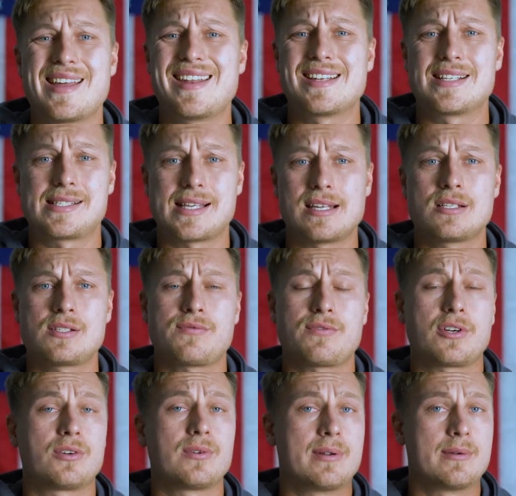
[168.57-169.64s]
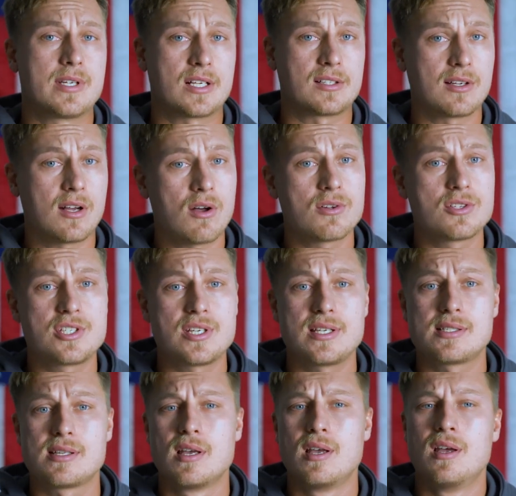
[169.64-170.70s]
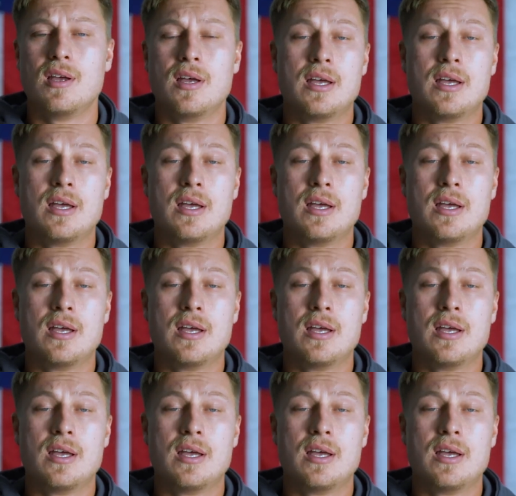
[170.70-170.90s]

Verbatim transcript: and incentives for green technologies.